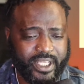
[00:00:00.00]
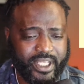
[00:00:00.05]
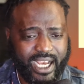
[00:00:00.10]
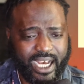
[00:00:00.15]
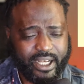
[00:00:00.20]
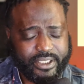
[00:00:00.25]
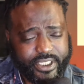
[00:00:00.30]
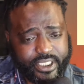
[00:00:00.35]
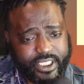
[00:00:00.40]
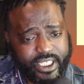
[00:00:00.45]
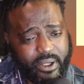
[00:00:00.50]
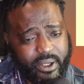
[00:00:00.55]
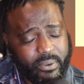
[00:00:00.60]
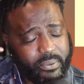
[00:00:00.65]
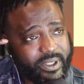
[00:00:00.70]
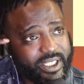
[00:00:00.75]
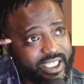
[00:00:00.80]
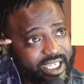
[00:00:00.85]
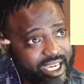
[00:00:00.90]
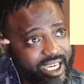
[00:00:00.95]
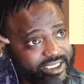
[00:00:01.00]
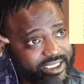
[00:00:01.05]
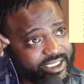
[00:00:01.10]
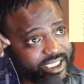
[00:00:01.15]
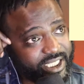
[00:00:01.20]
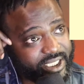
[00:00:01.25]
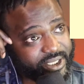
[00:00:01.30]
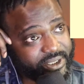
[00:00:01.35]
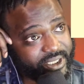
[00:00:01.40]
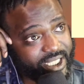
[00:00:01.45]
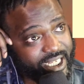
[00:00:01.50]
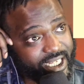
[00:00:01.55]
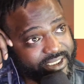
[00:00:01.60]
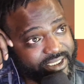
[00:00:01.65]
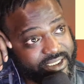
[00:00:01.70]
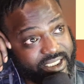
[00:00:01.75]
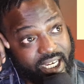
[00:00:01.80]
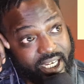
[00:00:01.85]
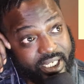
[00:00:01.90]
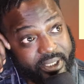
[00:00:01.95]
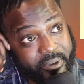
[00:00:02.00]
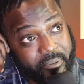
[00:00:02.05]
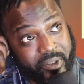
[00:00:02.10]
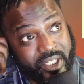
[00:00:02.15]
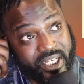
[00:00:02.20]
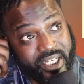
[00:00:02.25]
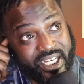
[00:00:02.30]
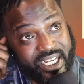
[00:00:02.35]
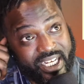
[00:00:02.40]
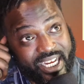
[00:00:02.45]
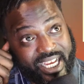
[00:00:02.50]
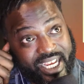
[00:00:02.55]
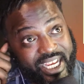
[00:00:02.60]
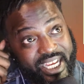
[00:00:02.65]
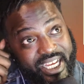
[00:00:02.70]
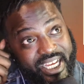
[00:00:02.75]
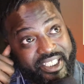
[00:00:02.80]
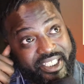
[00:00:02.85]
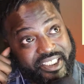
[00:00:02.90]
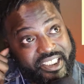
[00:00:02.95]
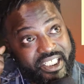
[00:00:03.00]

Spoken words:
I was looking at one cat channel last night, and